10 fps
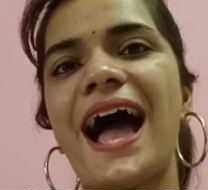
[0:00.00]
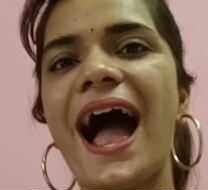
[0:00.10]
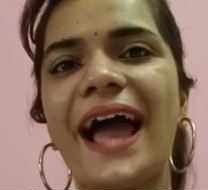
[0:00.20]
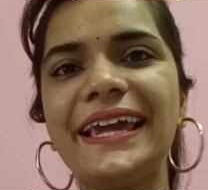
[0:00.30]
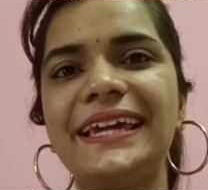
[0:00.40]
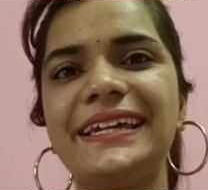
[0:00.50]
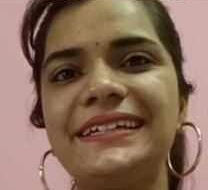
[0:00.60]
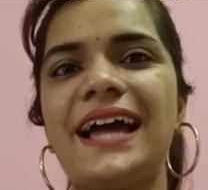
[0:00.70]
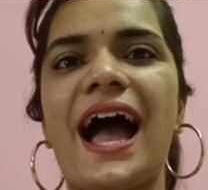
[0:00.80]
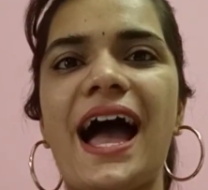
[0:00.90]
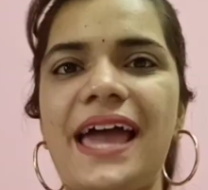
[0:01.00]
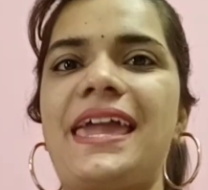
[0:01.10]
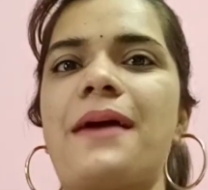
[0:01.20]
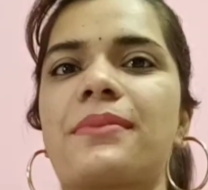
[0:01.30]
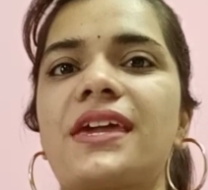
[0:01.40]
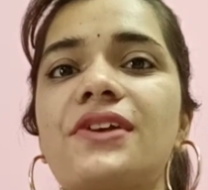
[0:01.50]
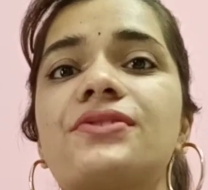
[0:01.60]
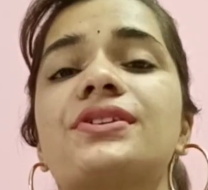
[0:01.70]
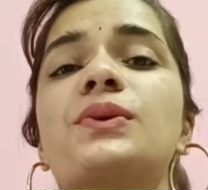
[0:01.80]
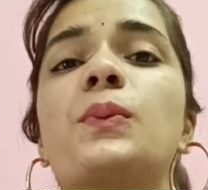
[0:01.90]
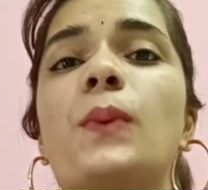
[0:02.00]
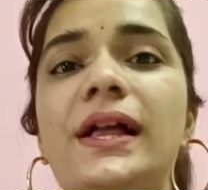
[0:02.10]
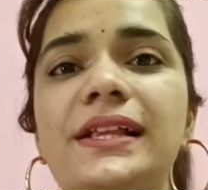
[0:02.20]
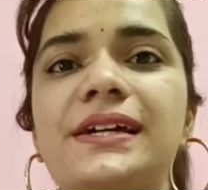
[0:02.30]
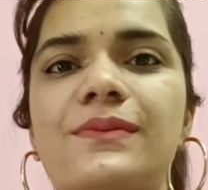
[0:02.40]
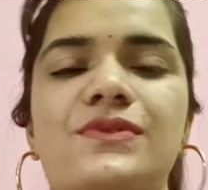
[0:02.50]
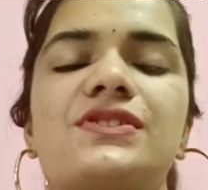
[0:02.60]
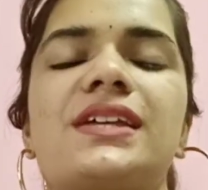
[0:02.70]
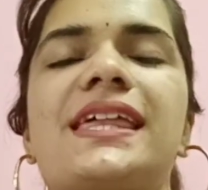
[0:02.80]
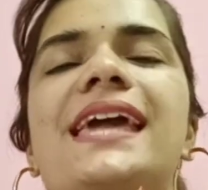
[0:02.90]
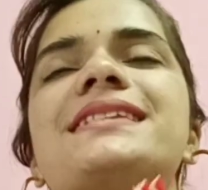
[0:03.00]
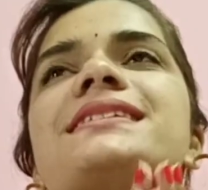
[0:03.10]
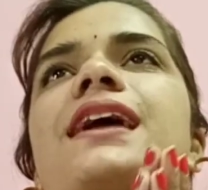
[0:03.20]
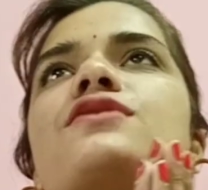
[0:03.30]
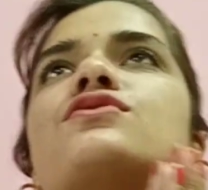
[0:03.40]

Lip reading: Hi, I am Keerthi. Welcome to the case study.